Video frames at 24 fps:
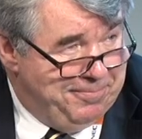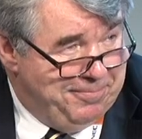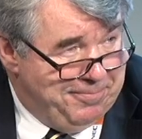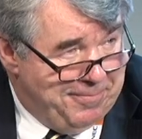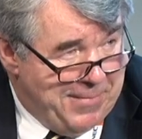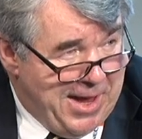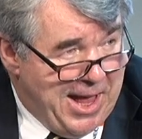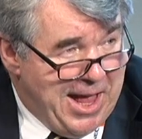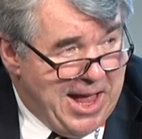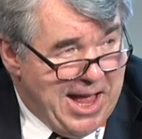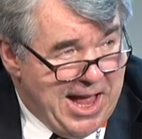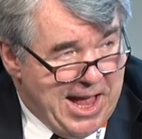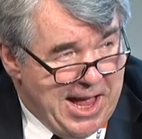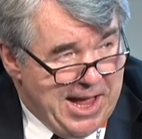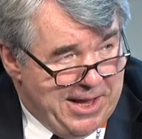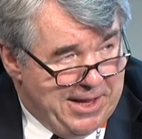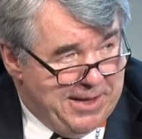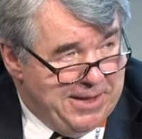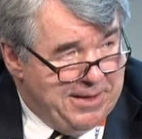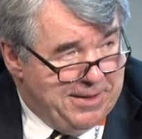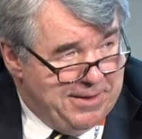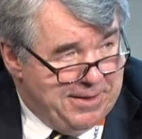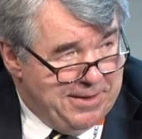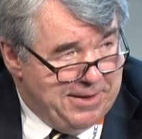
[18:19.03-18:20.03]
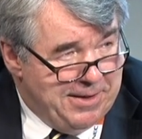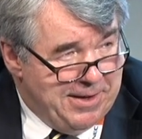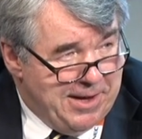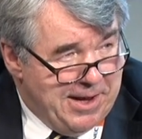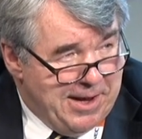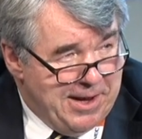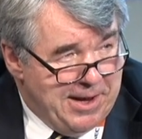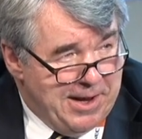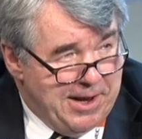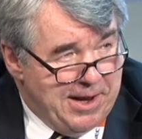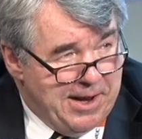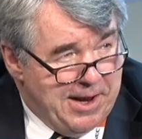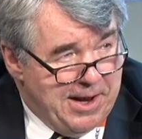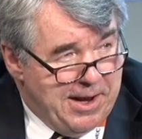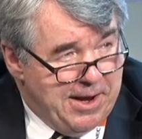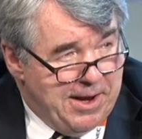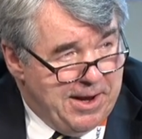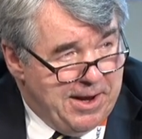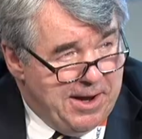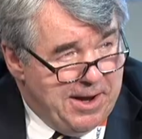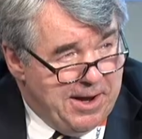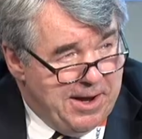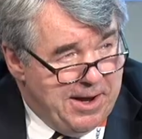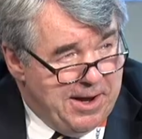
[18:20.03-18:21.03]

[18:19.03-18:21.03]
It is not just, you